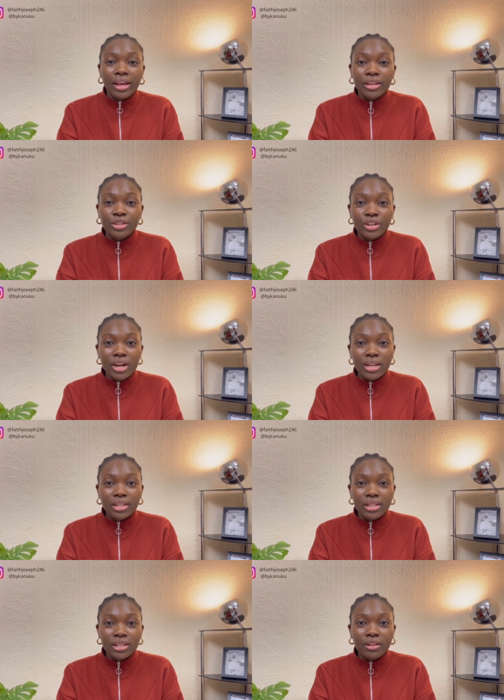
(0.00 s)
Sterling
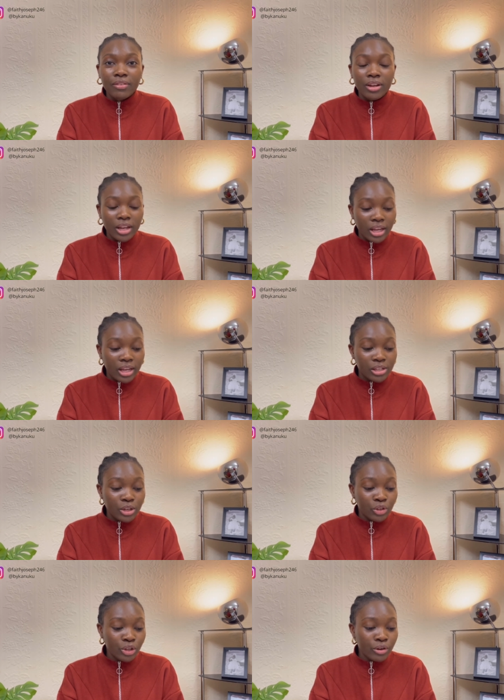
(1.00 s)
silver is
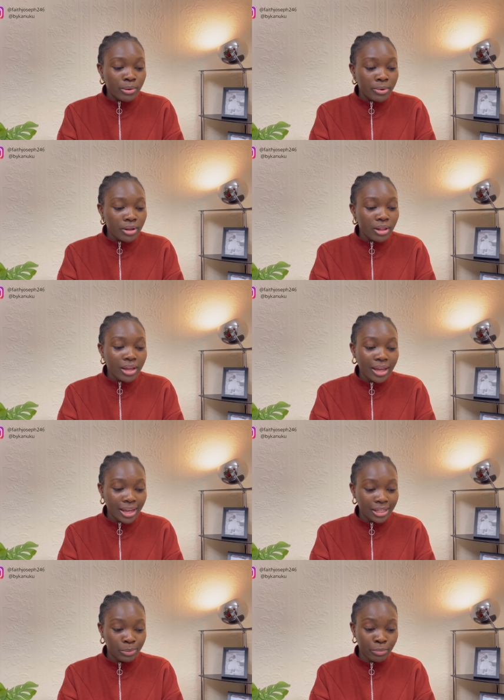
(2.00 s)
durable,
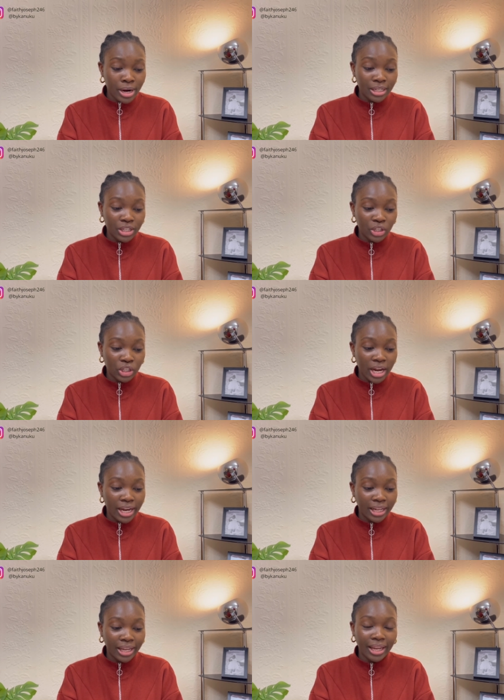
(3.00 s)
it's bright and
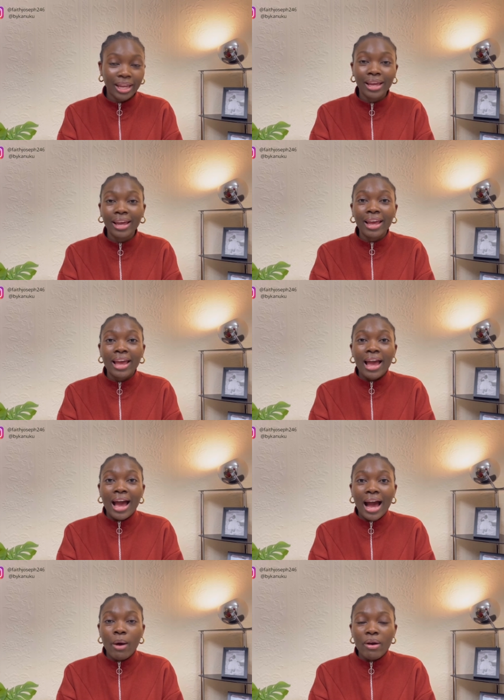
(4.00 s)
shiny.
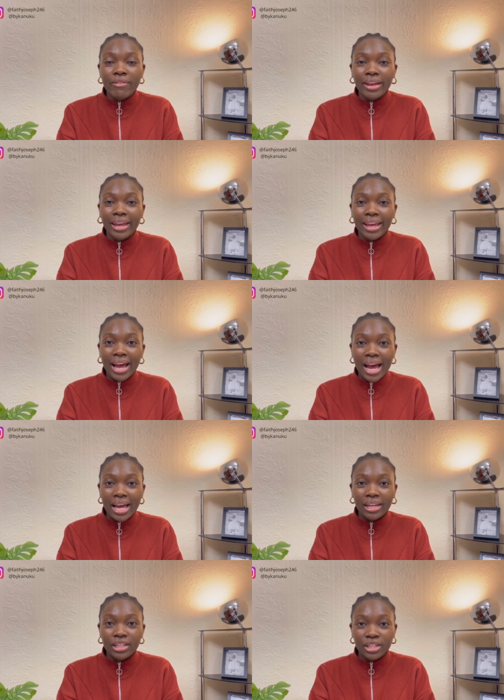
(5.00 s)
However, it
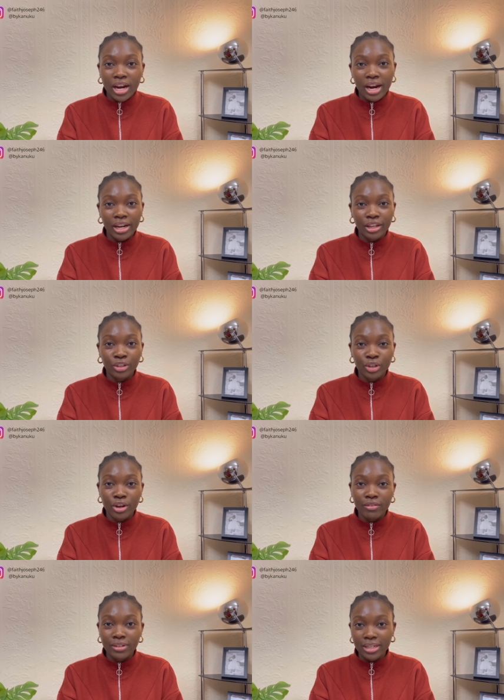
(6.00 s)
can tarnish
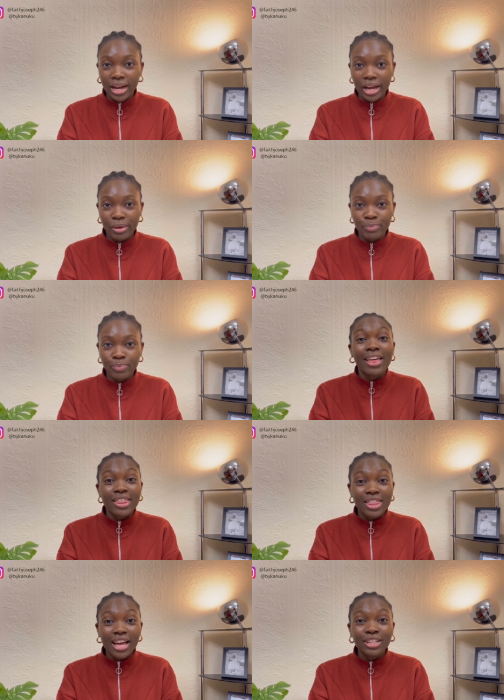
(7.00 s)
over time.
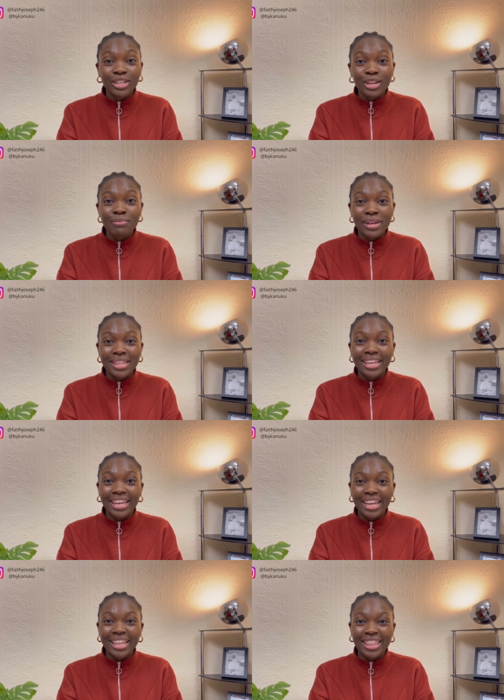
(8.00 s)
That's going to be the
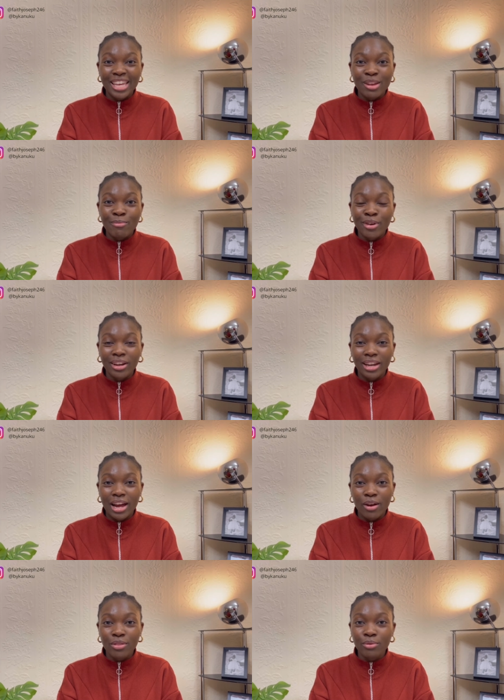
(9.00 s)
key theme running
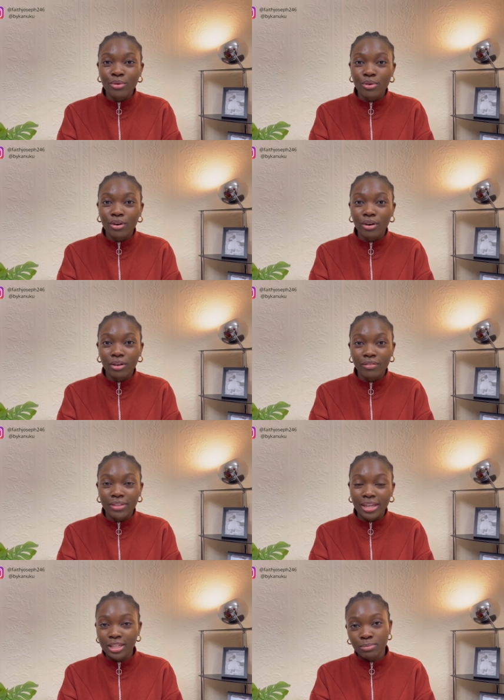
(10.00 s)
out through all of
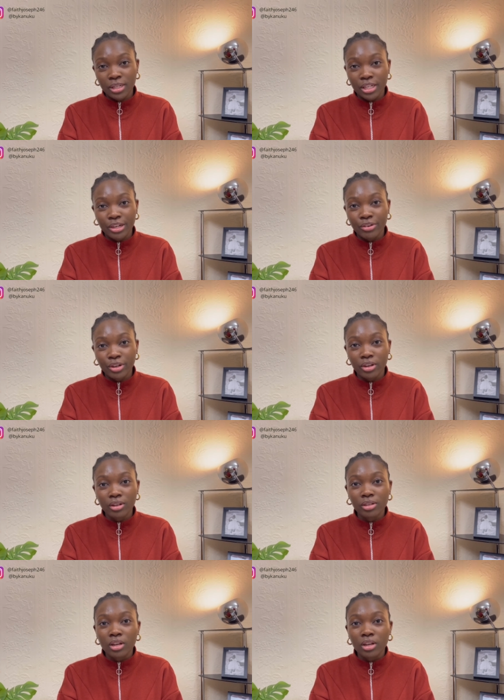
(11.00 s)
these materials,